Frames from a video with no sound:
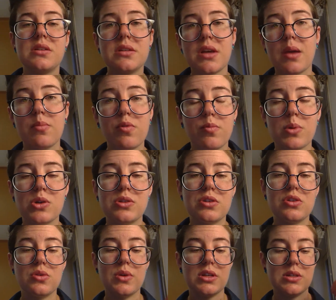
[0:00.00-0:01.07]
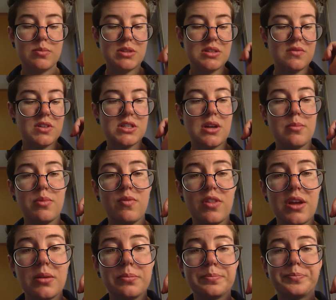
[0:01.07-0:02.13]
type of person doing a specific type of
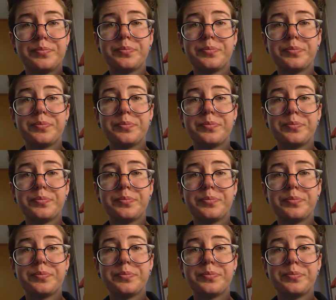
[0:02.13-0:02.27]
thing.